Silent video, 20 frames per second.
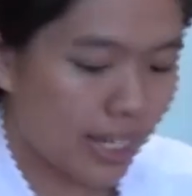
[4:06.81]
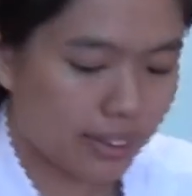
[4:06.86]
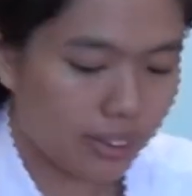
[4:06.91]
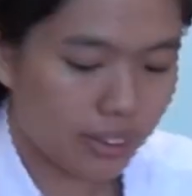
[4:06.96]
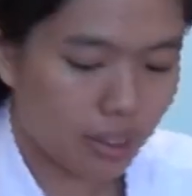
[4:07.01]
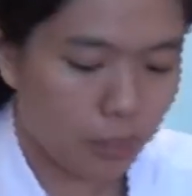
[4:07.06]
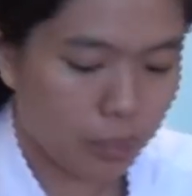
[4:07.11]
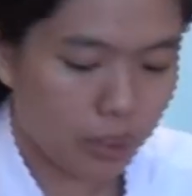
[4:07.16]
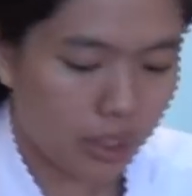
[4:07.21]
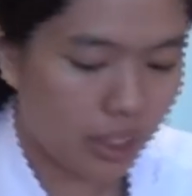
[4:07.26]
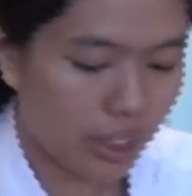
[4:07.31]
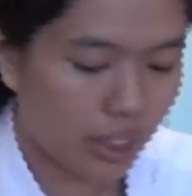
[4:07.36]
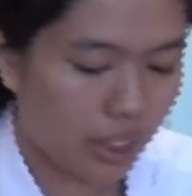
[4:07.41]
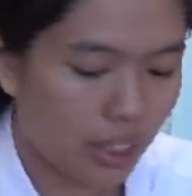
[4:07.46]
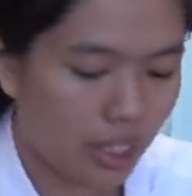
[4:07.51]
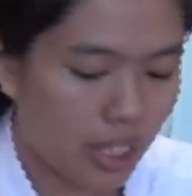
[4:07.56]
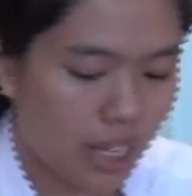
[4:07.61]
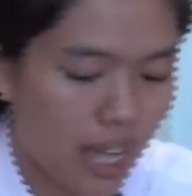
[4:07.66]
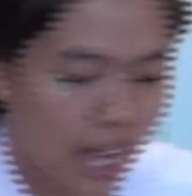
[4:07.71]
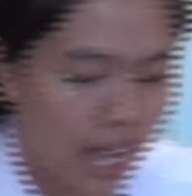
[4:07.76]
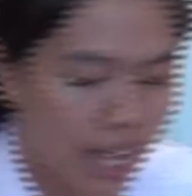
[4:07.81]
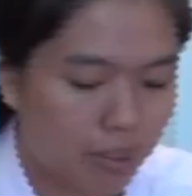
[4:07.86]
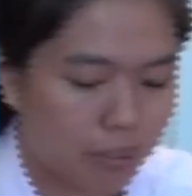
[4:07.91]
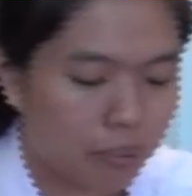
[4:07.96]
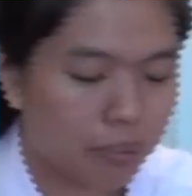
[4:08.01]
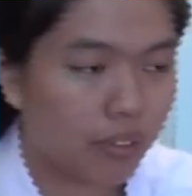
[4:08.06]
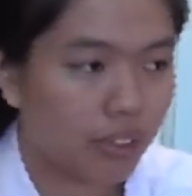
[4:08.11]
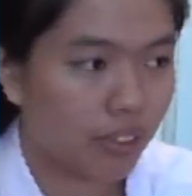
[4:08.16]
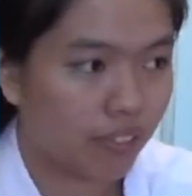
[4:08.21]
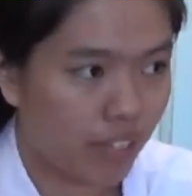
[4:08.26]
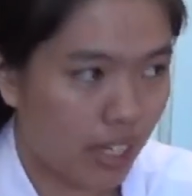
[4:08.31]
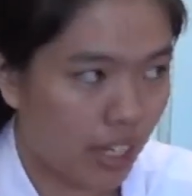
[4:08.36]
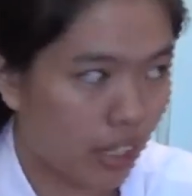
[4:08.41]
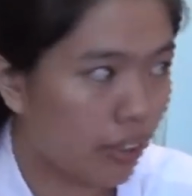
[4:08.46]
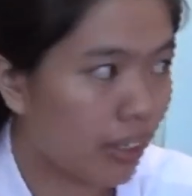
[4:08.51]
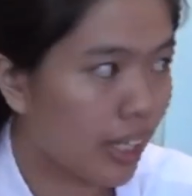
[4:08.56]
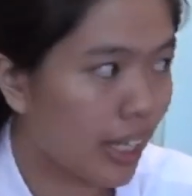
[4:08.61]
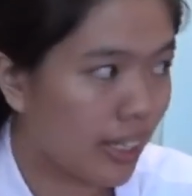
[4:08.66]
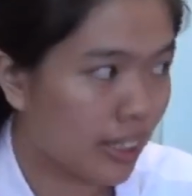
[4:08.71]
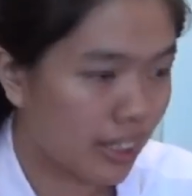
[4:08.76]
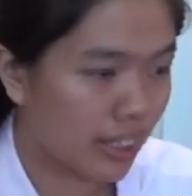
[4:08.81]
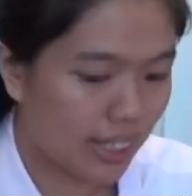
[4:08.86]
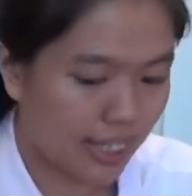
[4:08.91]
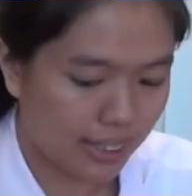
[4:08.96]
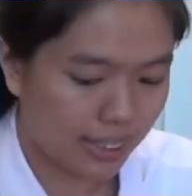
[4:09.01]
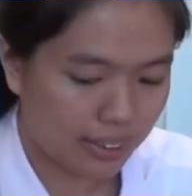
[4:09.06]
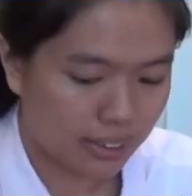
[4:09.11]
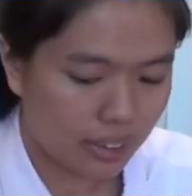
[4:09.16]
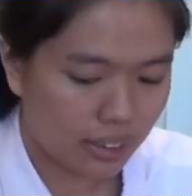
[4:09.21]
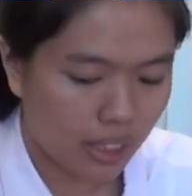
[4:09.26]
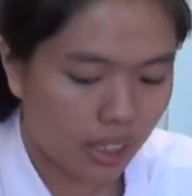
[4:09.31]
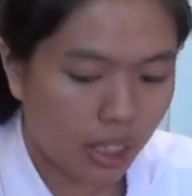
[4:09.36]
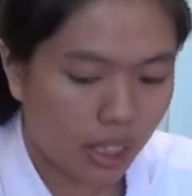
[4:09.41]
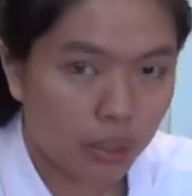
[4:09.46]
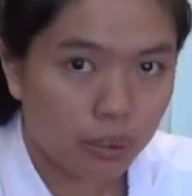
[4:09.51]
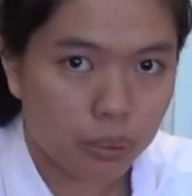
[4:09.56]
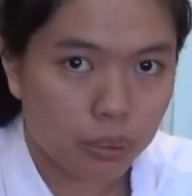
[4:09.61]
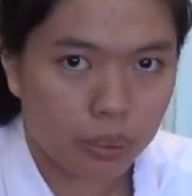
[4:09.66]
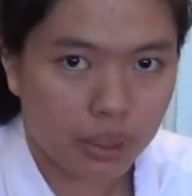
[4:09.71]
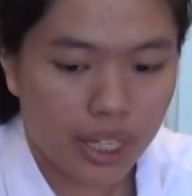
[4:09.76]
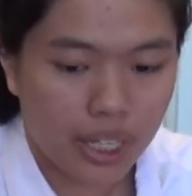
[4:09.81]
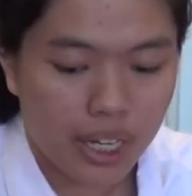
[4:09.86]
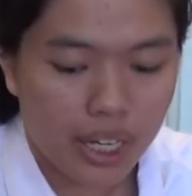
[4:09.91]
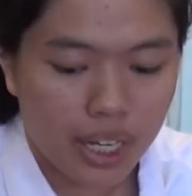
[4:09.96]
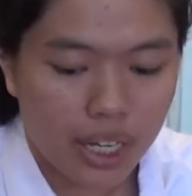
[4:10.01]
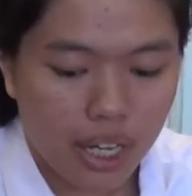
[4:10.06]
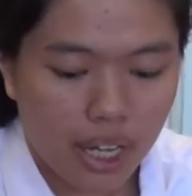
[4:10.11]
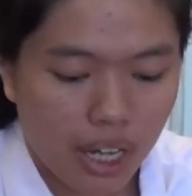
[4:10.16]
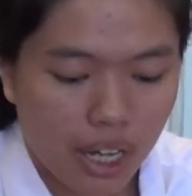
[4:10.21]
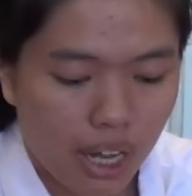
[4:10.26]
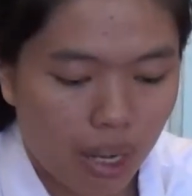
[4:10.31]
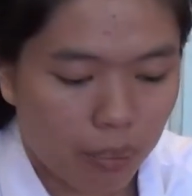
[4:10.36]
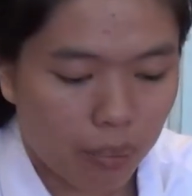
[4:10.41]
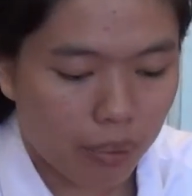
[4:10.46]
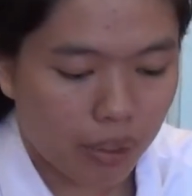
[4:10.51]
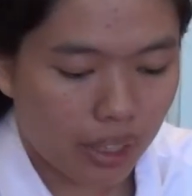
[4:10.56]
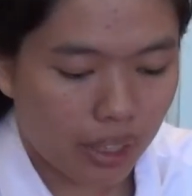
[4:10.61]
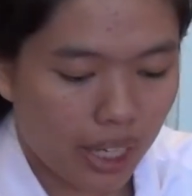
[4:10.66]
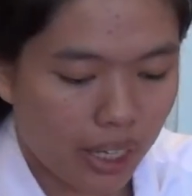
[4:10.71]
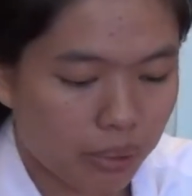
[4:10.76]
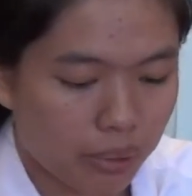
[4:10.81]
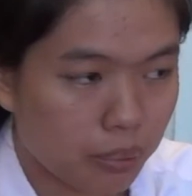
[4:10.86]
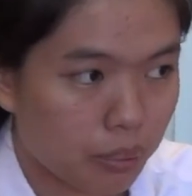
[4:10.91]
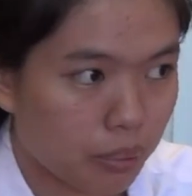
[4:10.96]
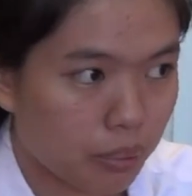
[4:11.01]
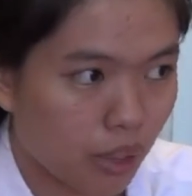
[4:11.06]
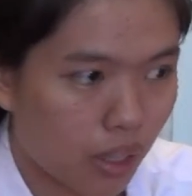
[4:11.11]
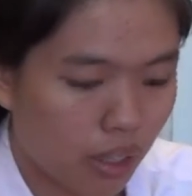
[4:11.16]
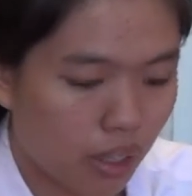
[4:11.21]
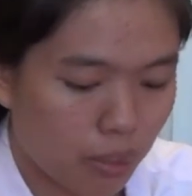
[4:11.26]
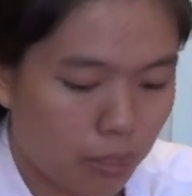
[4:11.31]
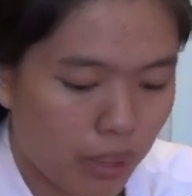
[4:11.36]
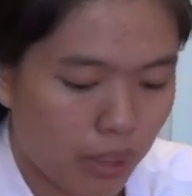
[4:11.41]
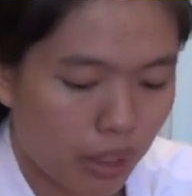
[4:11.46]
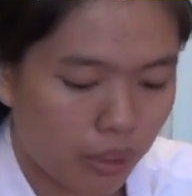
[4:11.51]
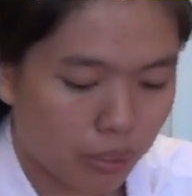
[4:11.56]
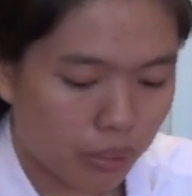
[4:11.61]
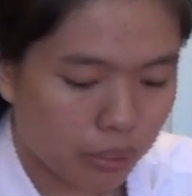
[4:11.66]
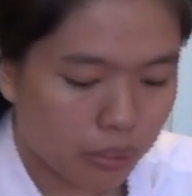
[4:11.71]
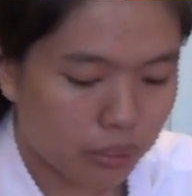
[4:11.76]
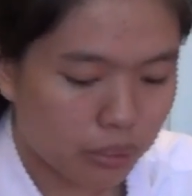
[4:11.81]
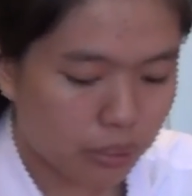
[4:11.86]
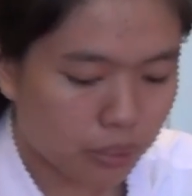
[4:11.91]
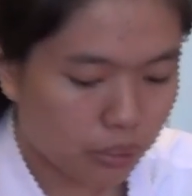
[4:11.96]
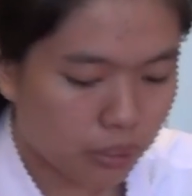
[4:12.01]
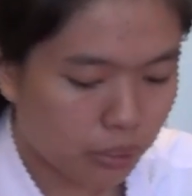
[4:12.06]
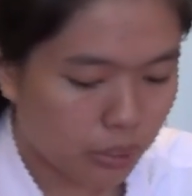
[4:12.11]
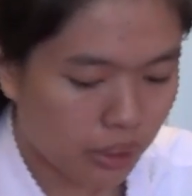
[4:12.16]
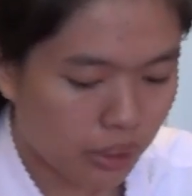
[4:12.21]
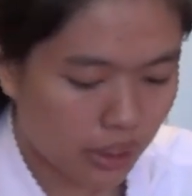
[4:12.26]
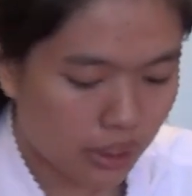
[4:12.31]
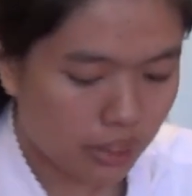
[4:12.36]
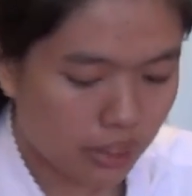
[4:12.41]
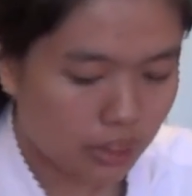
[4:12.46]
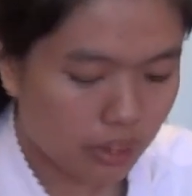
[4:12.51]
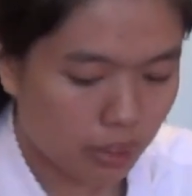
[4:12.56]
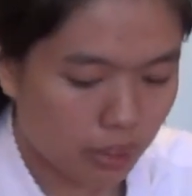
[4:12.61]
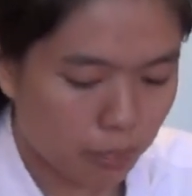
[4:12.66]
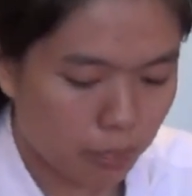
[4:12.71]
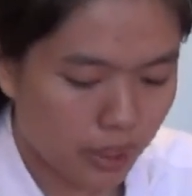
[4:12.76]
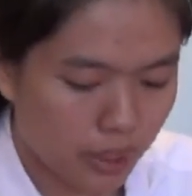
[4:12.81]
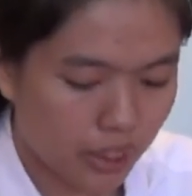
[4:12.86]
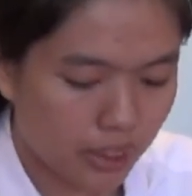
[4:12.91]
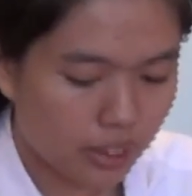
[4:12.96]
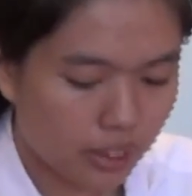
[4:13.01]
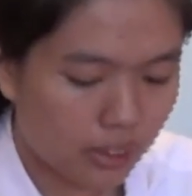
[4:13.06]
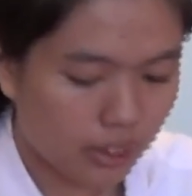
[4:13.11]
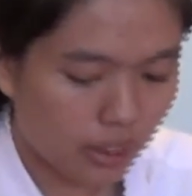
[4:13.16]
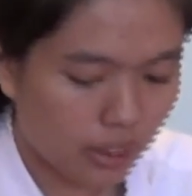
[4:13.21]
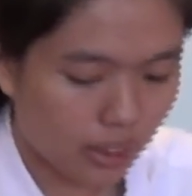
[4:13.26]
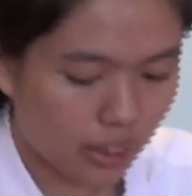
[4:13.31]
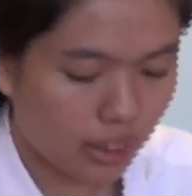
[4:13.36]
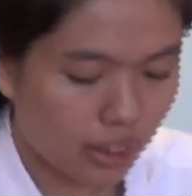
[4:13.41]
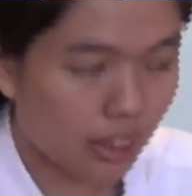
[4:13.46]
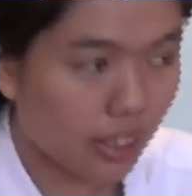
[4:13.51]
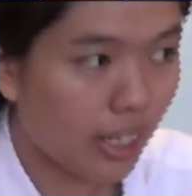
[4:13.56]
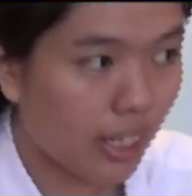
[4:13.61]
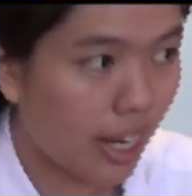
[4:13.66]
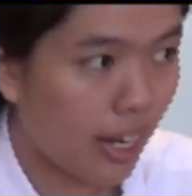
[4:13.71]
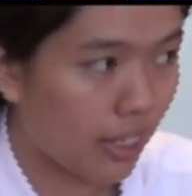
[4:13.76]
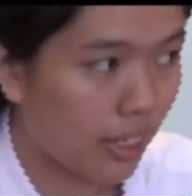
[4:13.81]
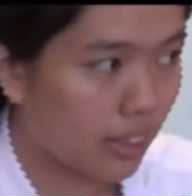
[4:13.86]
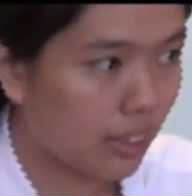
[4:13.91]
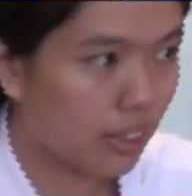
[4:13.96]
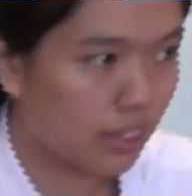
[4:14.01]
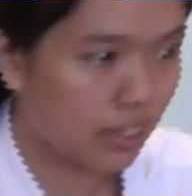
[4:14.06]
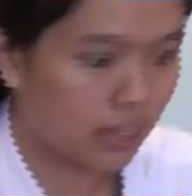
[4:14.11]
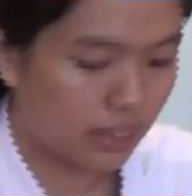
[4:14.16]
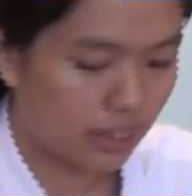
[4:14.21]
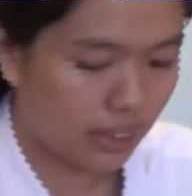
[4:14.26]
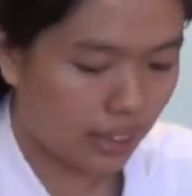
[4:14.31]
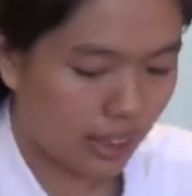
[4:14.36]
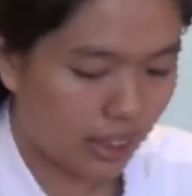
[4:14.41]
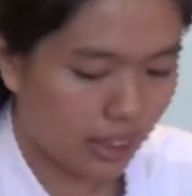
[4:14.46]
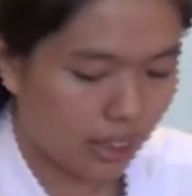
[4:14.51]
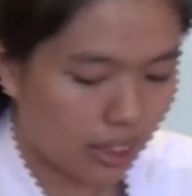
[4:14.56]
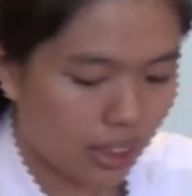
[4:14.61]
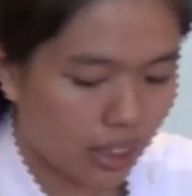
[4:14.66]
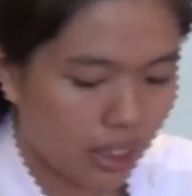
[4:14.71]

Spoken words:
examiner and fellow candidates. Today, I would like to talk about good students display certain characteristics.